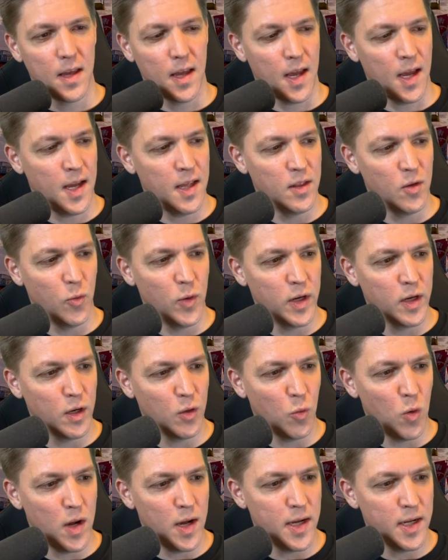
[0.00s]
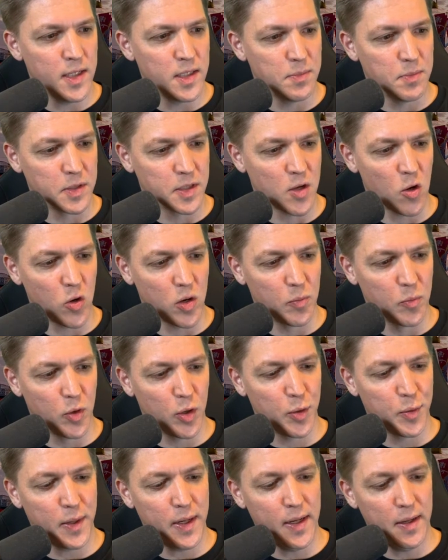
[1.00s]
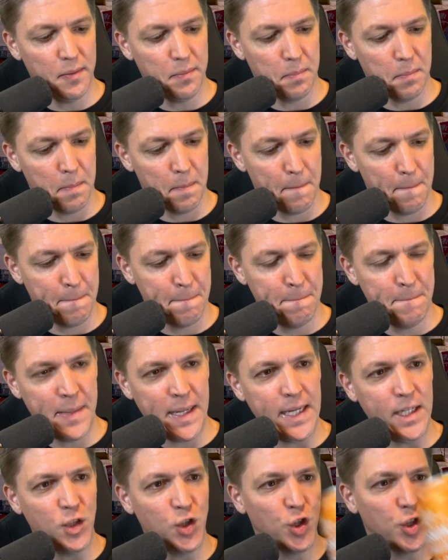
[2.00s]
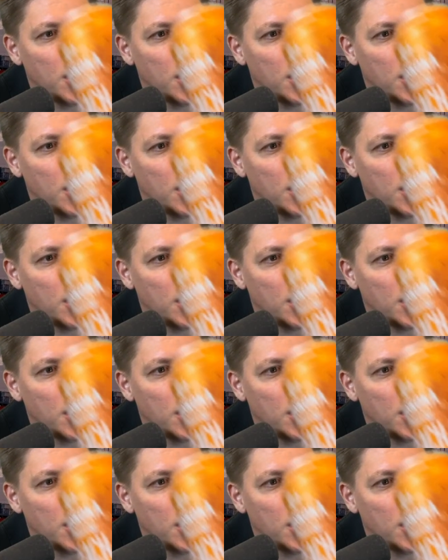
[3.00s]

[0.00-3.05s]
And the winner was Muskoka Brewery Peach